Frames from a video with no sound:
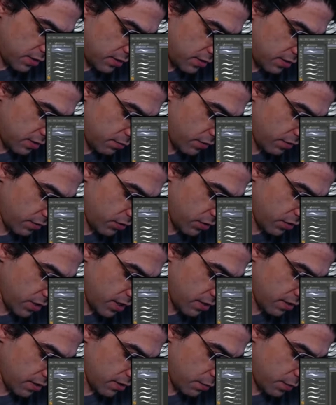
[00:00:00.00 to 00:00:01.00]
before the
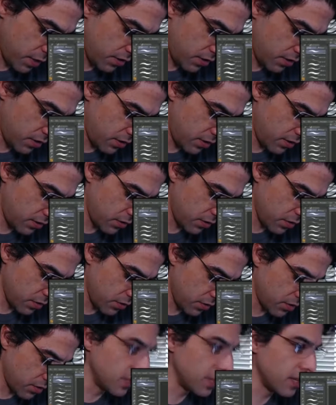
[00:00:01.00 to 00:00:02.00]
end of the month. So
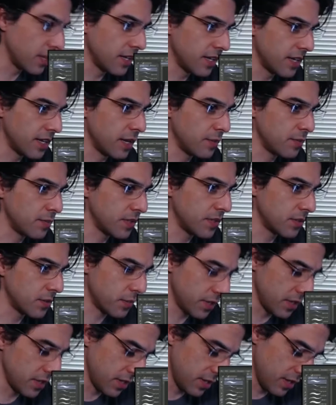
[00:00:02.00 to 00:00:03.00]
we'll see how that happens,
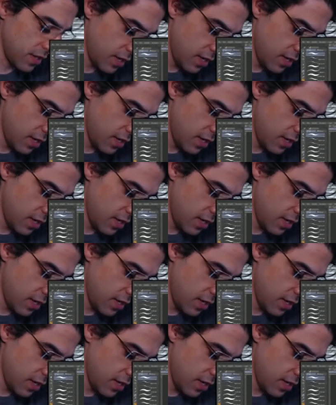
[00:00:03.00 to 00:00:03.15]
but